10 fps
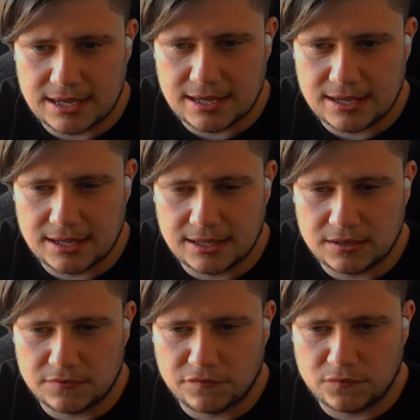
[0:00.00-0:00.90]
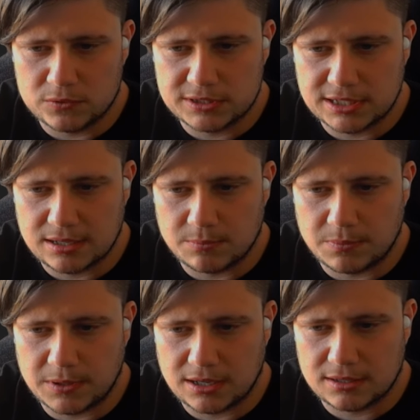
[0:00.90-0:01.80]
and Forsaken
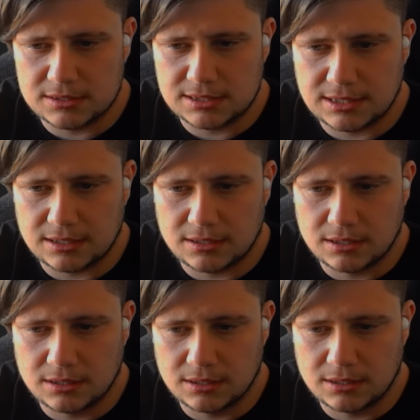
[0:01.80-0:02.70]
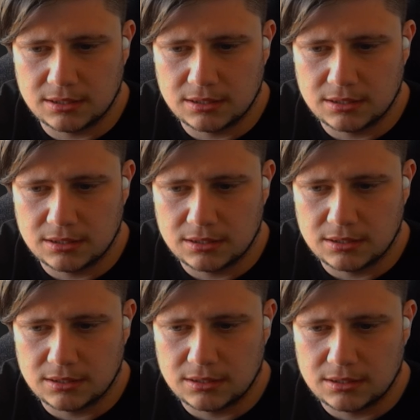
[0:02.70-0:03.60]
Pack instead.
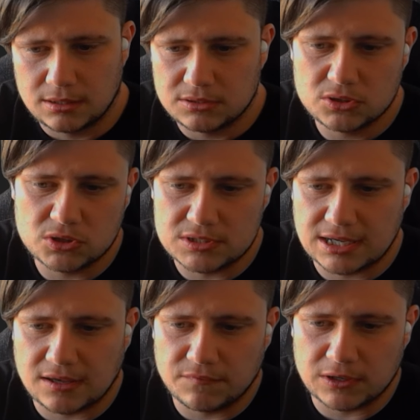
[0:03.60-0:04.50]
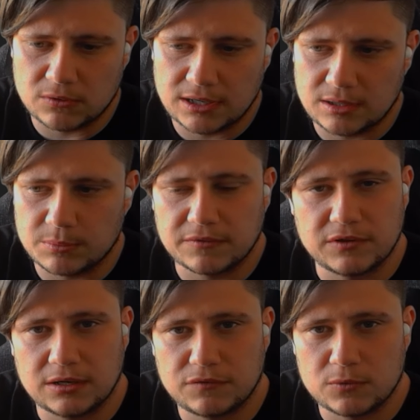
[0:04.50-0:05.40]
You could take Invigorating
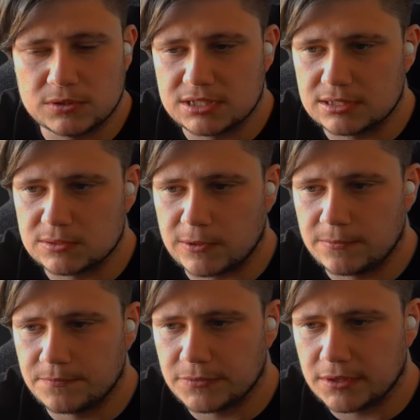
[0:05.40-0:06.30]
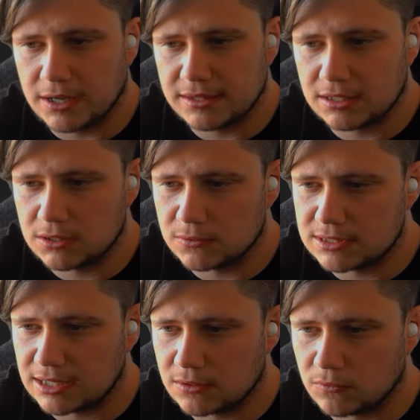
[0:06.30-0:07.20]
Oblivion if you wanted as well. I think you
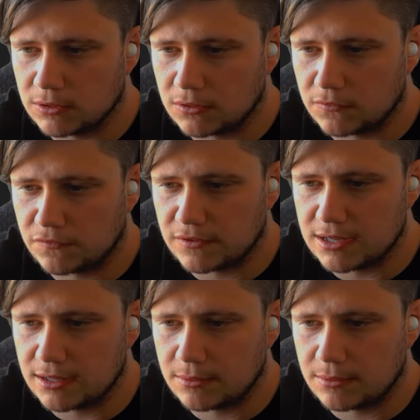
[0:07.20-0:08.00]
would take rid of